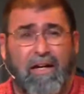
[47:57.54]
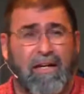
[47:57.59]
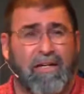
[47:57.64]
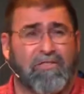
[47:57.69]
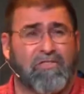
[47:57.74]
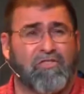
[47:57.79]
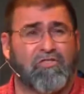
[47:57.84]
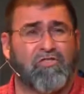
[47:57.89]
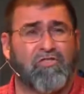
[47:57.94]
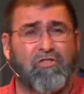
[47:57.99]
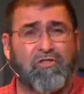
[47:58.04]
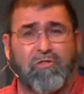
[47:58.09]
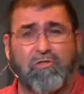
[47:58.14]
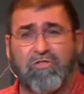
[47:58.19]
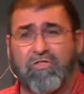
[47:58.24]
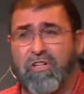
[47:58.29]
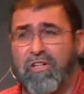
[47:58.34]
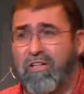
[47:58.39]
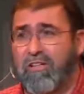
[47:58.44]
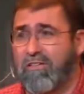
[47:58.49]
It's
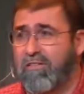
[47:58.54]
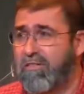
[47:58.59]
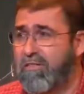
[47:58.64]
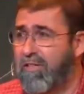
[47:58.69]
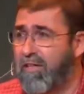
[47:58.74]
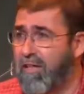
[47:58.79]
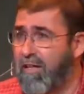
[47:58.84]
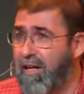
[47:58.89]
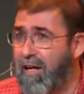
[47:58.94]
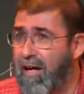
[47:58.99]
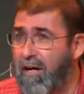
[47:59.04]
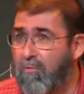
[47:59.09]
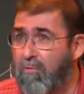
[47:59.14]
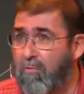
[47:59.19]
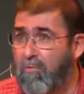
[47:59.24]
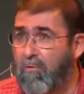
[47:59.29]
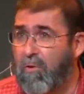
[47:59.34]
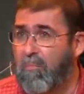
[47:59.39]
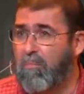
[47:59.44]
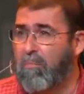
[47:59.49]
choosing to not
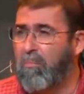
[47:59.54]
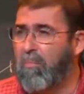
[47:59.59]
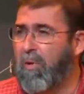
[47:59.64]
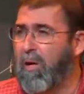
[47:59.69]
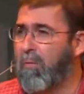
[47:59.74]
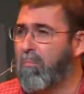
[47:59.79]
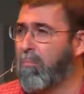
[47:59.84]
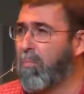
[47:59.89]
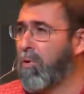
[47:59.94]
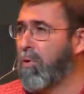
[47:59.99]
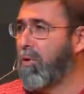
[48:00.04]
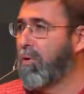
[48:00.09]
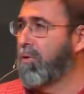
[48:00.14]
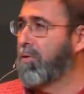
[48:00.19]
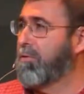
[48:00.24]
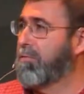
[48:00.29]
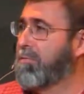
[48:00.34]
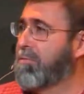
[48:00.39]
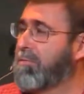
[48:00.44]
remember